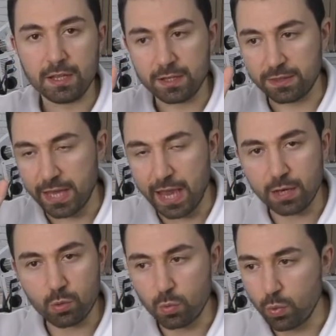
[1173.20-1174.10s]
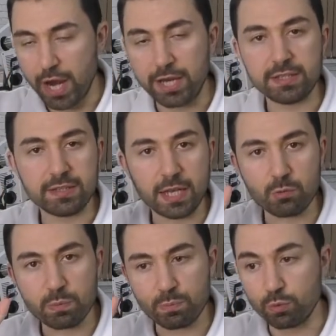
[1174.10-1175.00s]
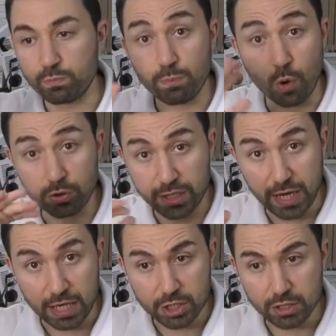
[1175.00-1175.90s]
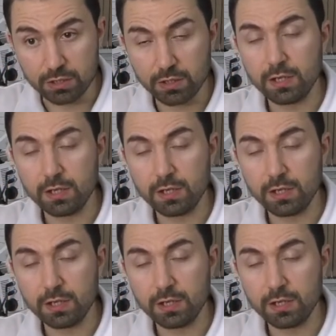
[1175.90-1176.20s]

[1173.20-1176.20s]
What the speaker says: then we wait, then we put bonding agent,